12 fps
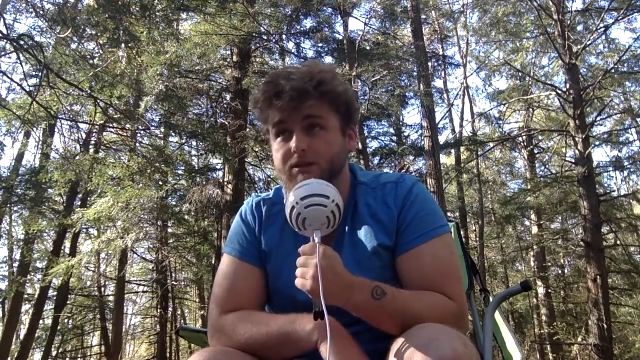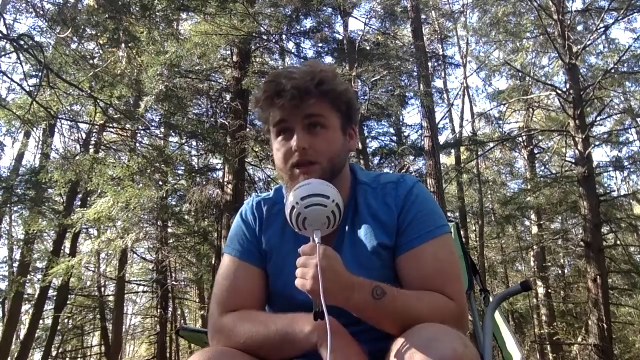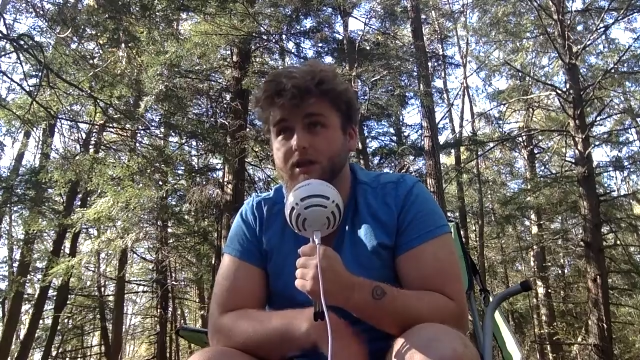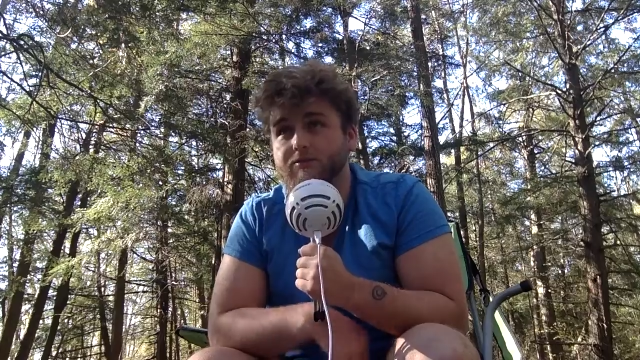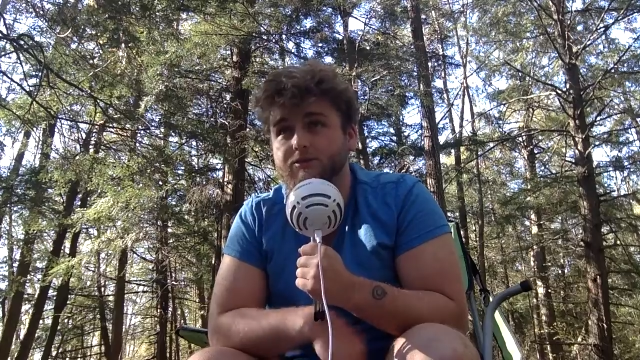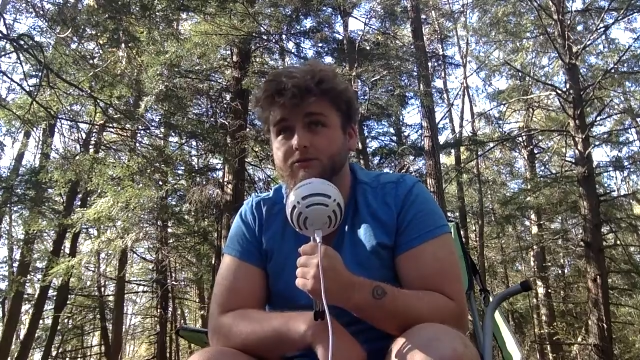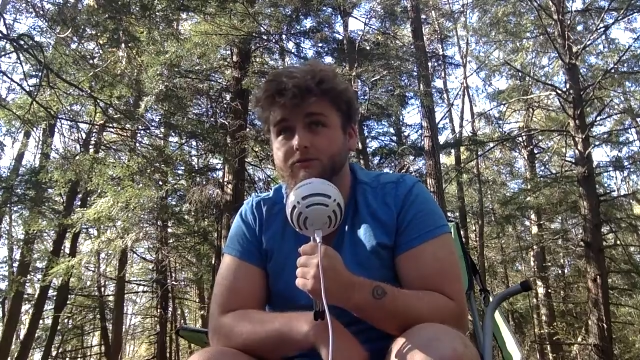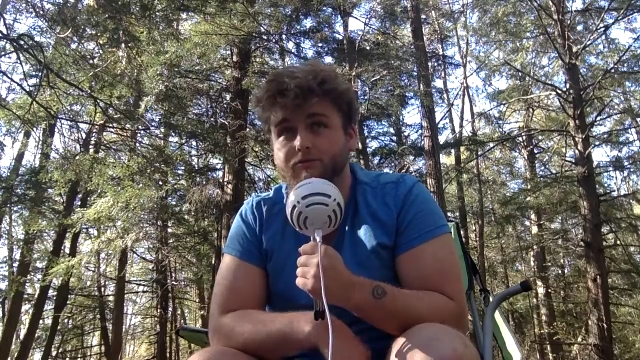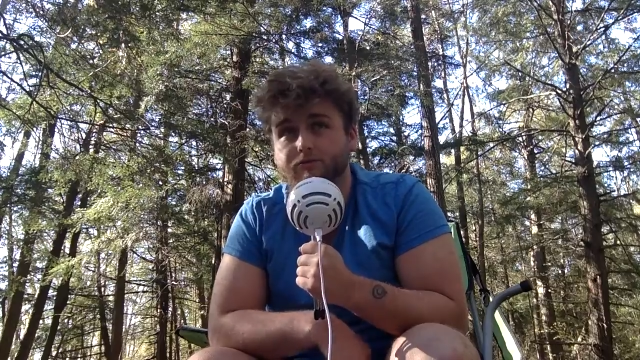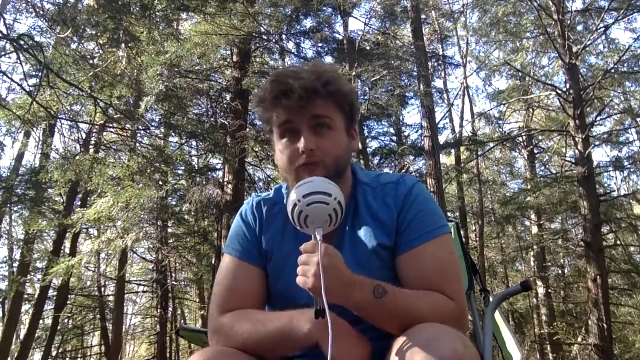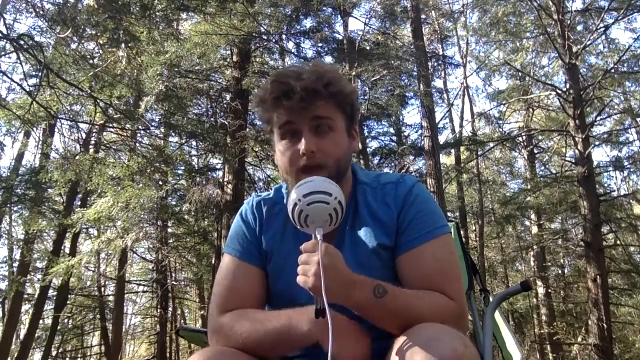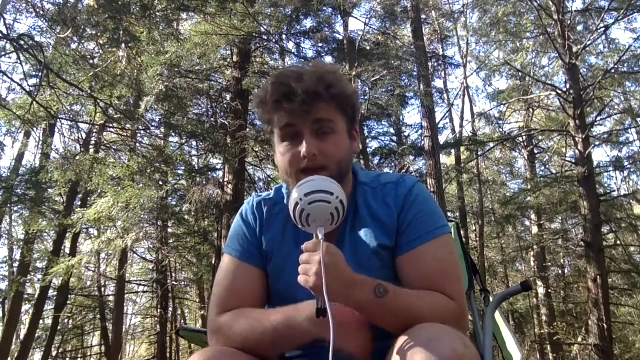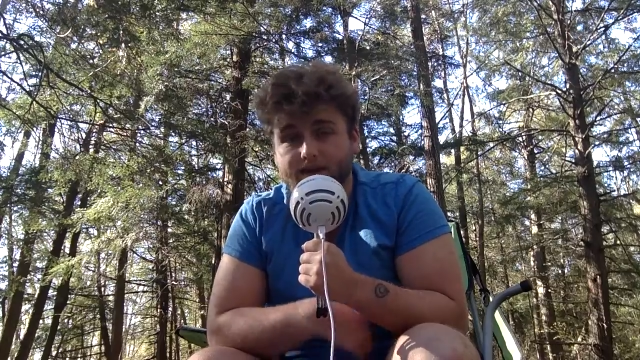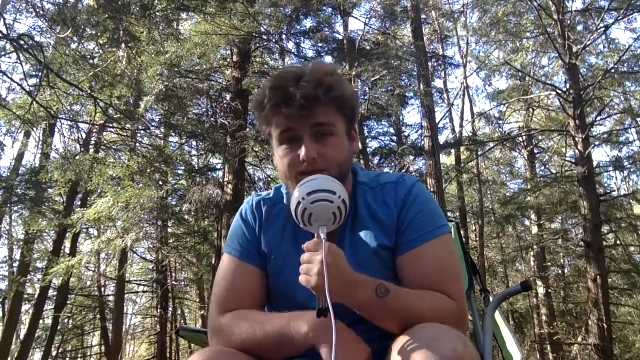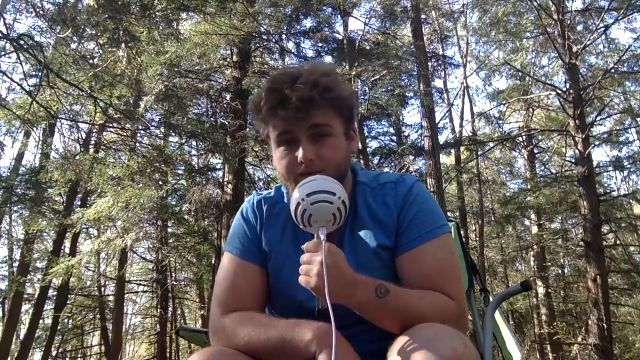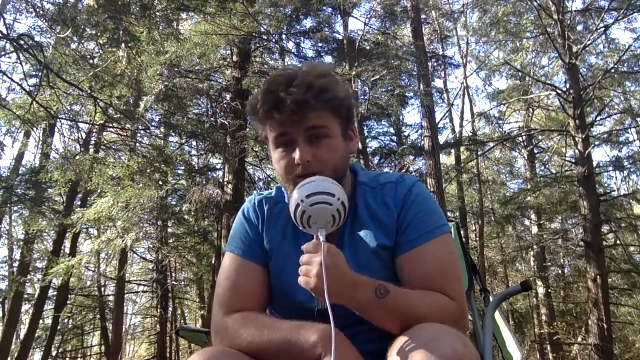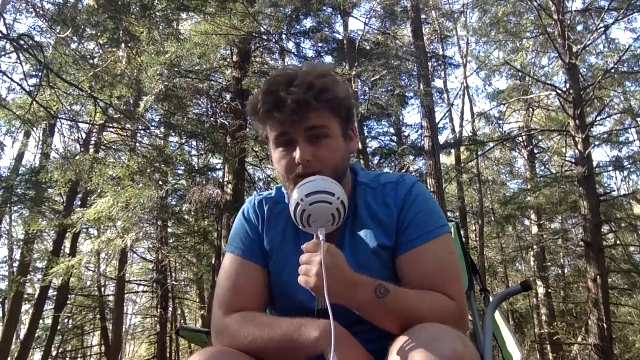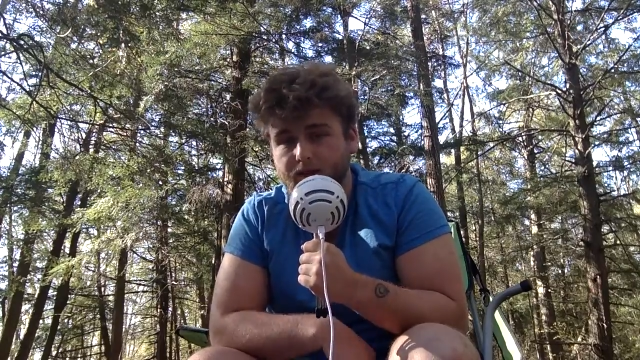types of
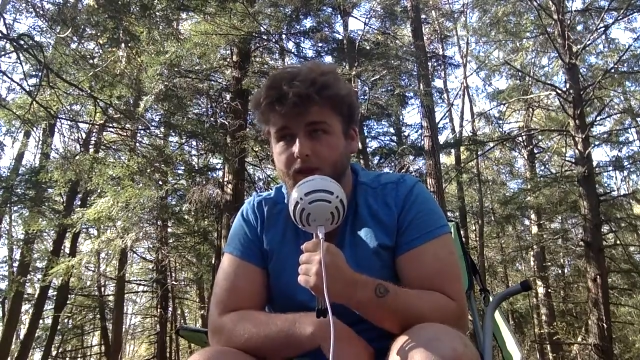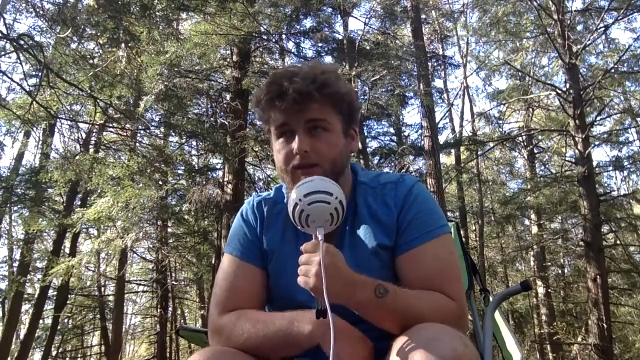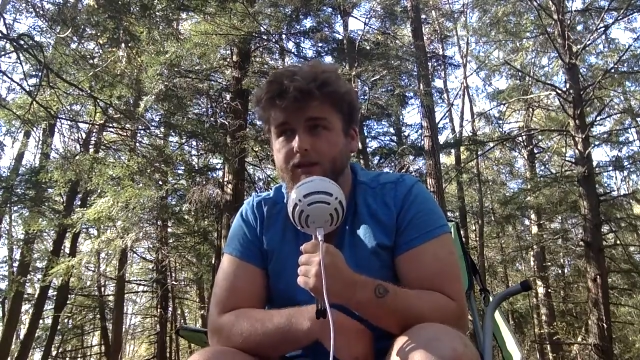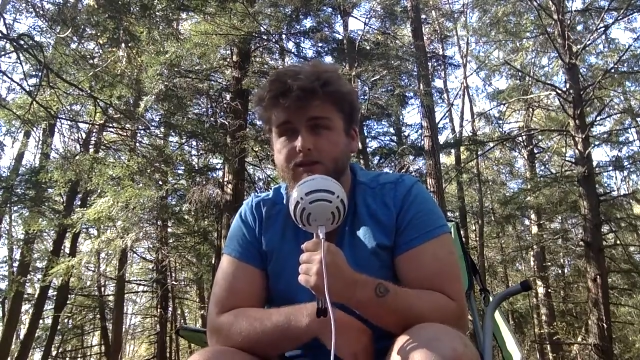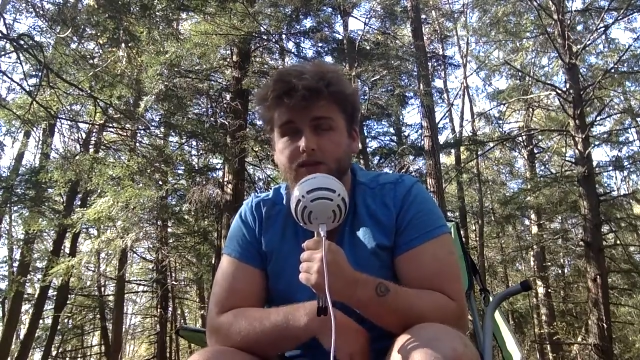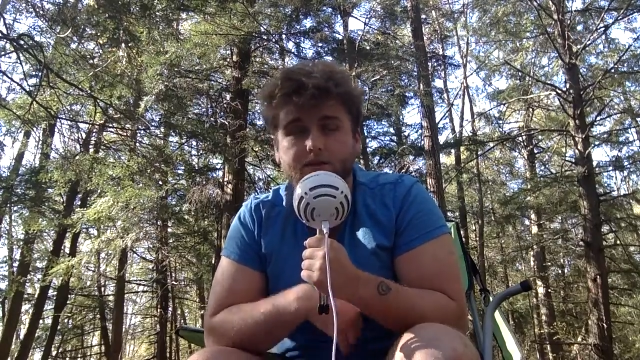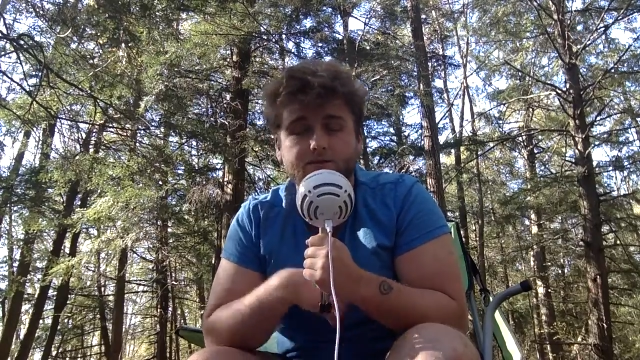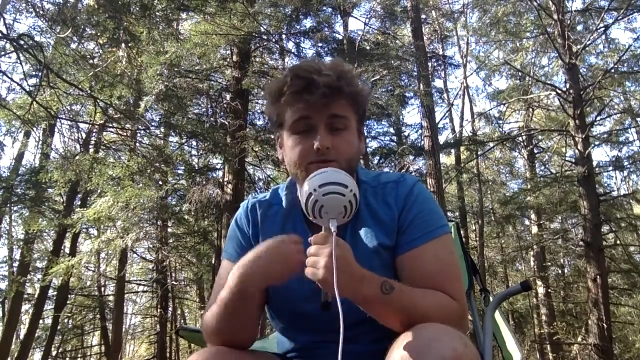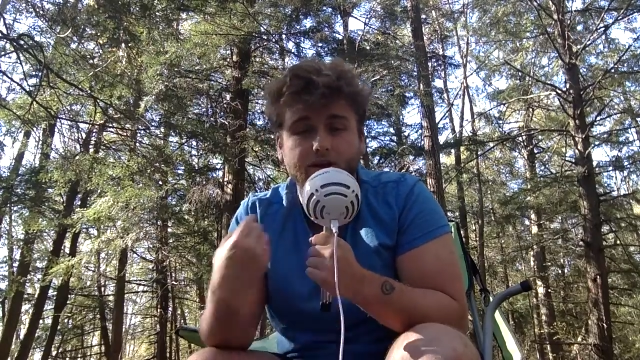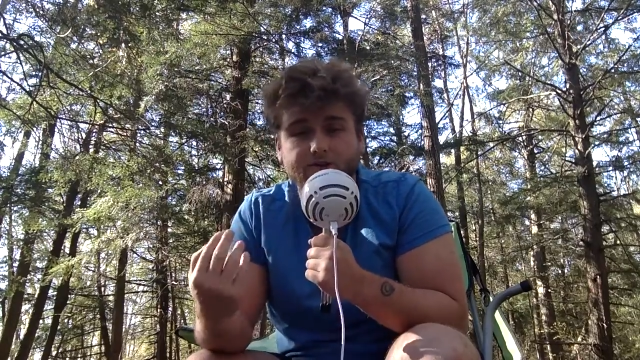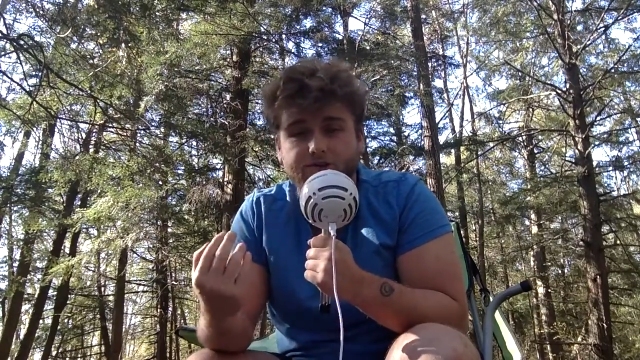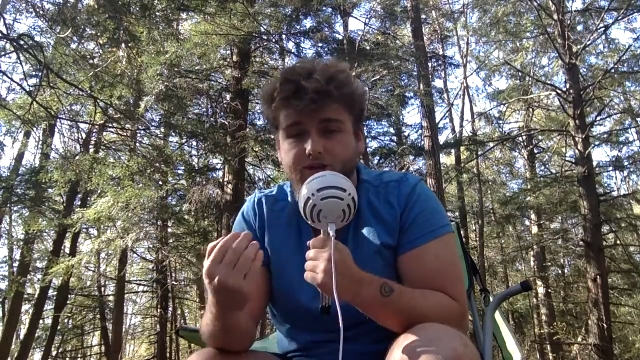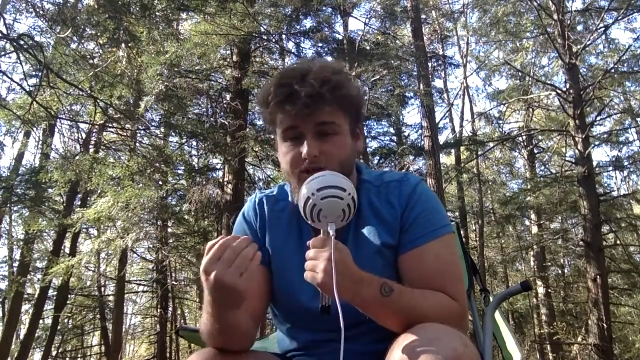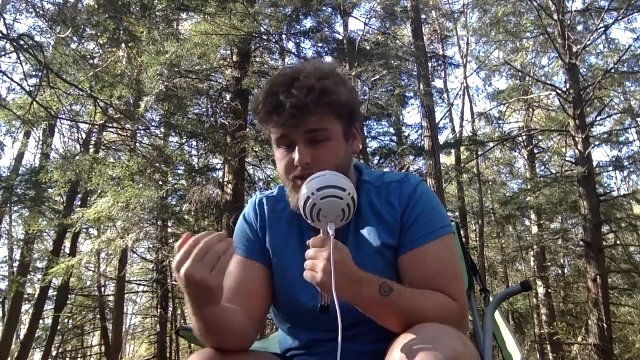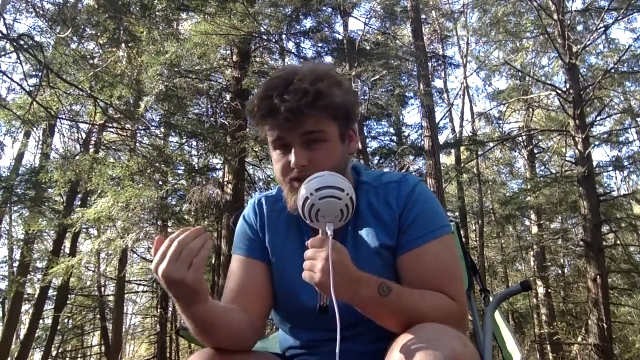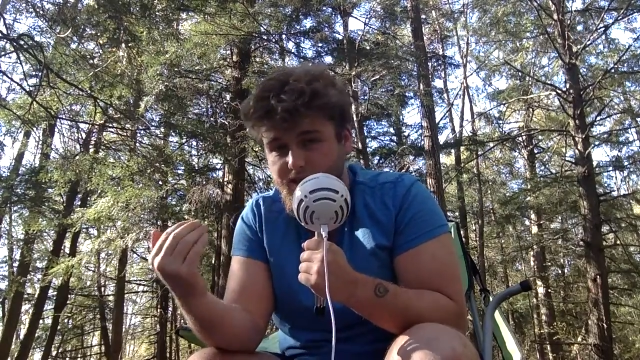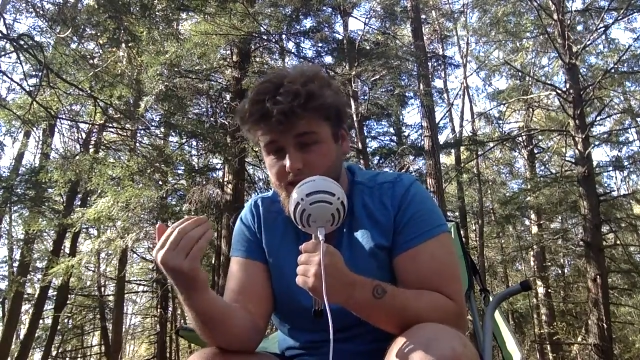activity, these types of exercises